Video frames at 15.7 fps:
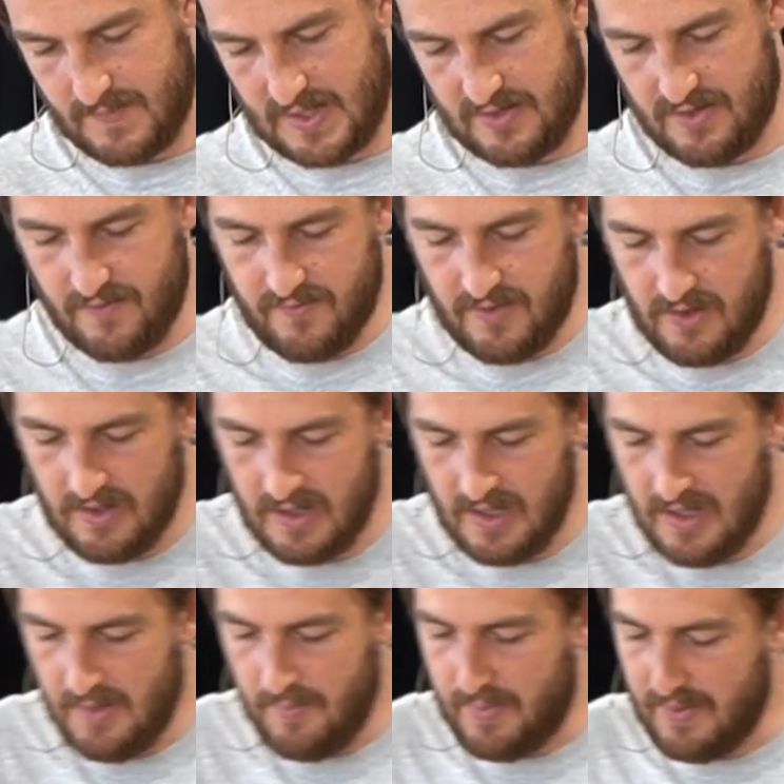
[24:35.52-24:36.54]
So if you
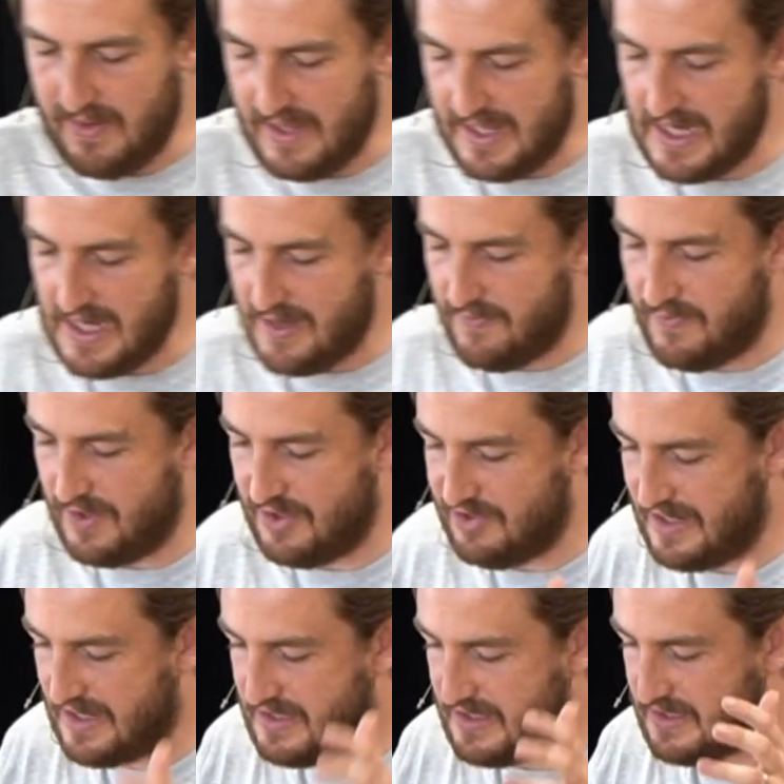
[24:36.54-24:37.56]
believe that
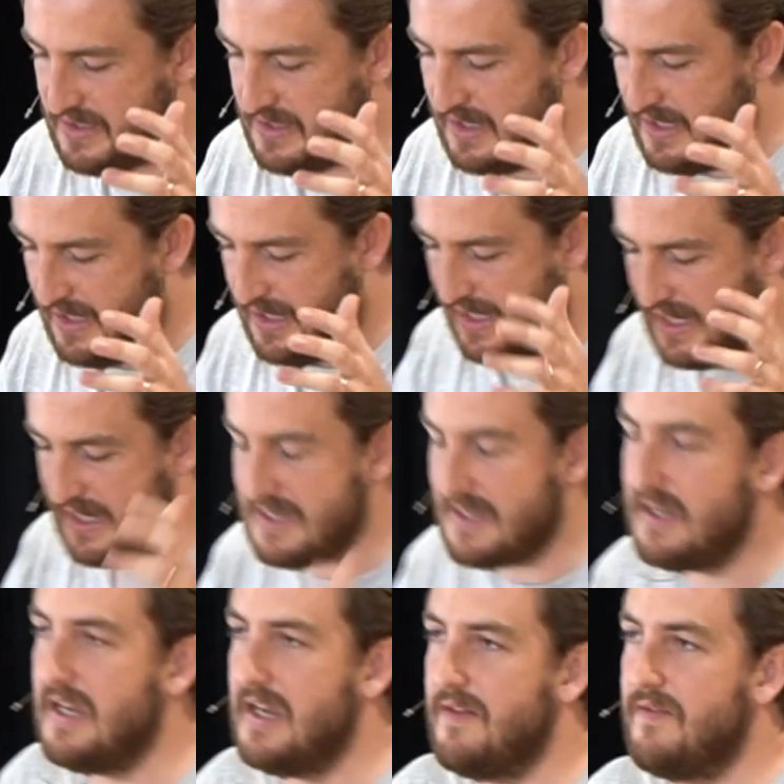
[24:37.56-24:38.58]
Jesus is
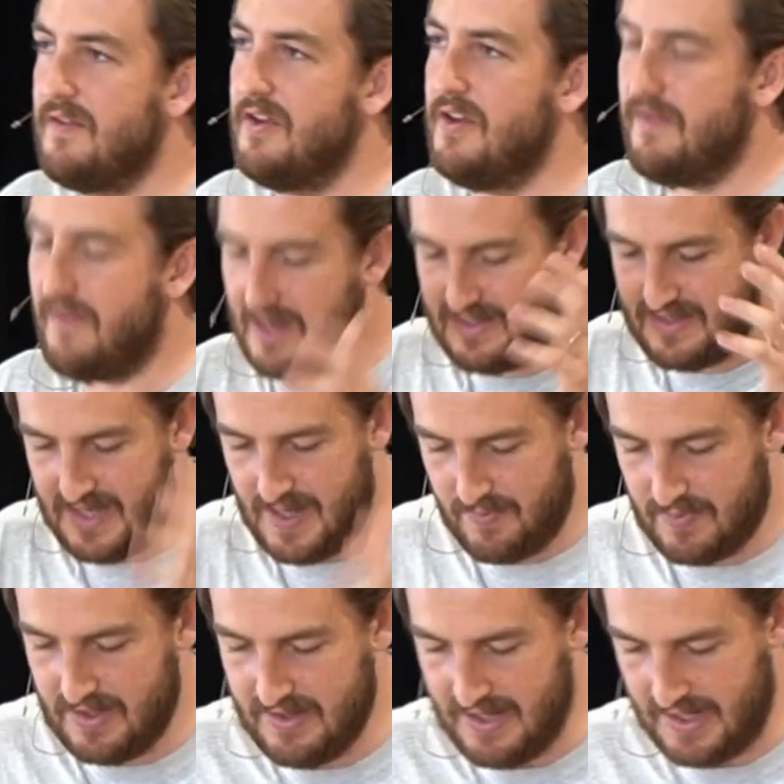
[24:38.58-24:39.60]
a gift and you've
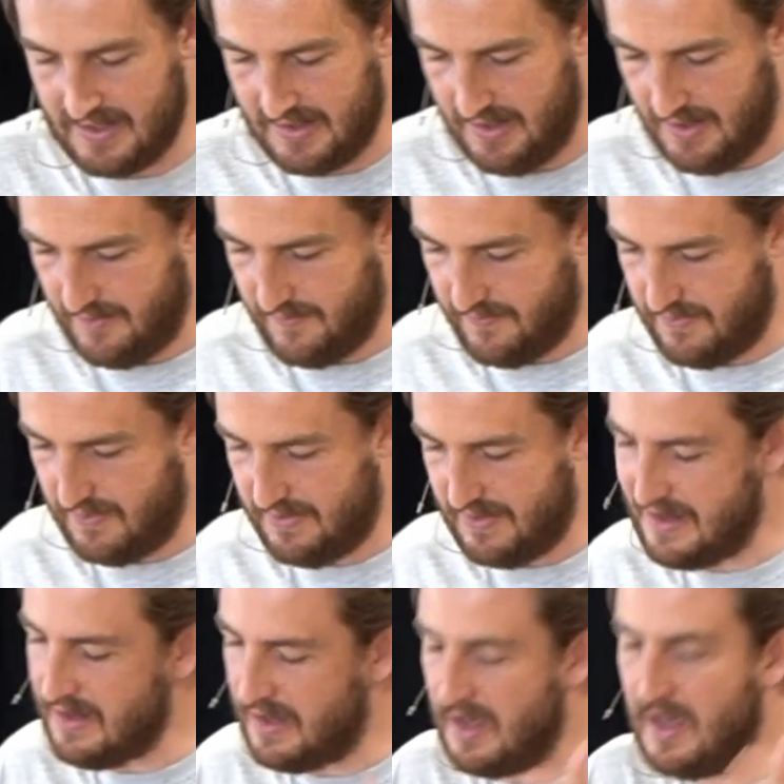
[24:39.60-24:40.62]
accepted that gift,
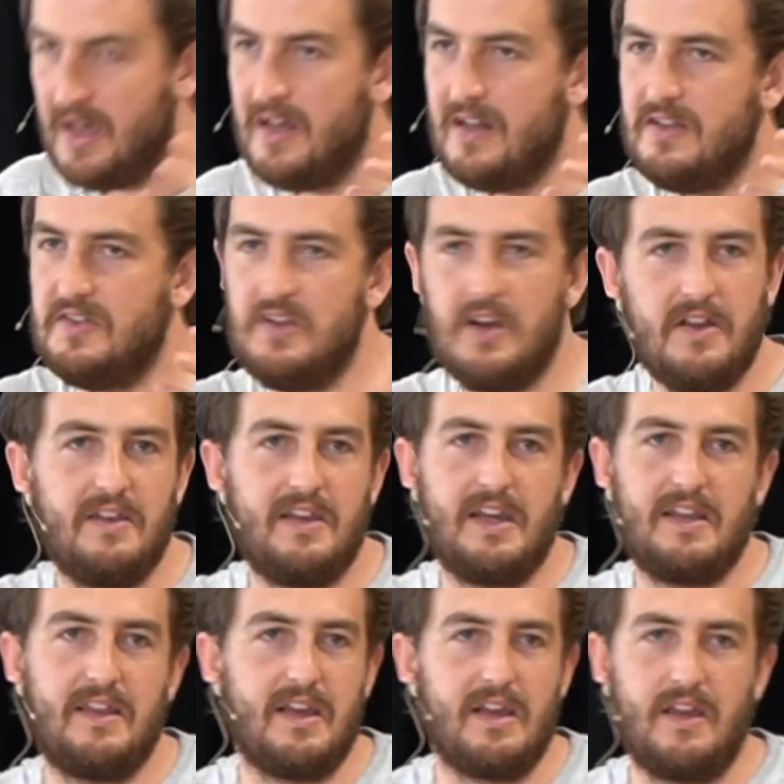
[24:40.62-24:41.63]
then don't
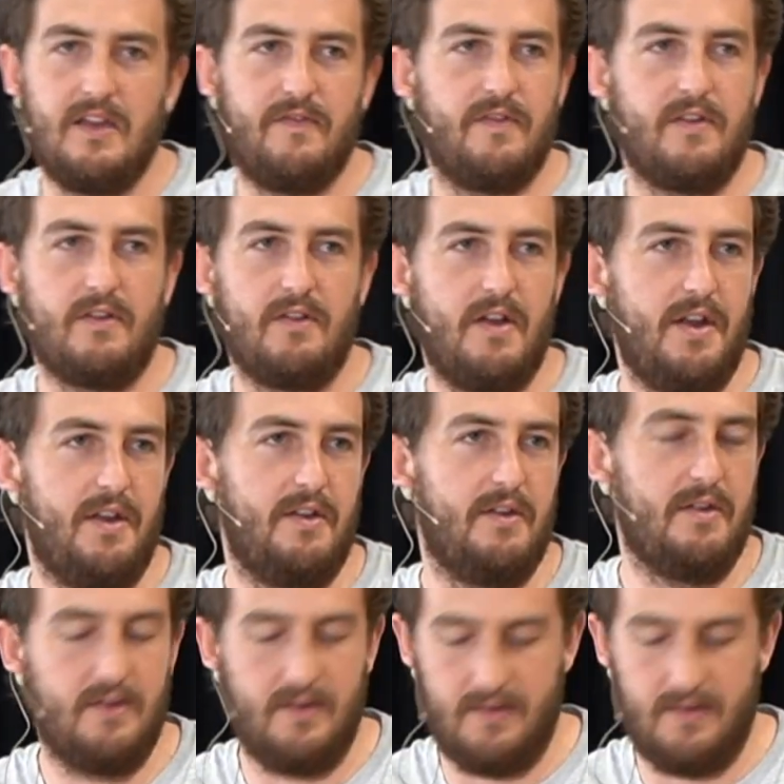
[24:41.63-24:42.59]
take that gift for granted.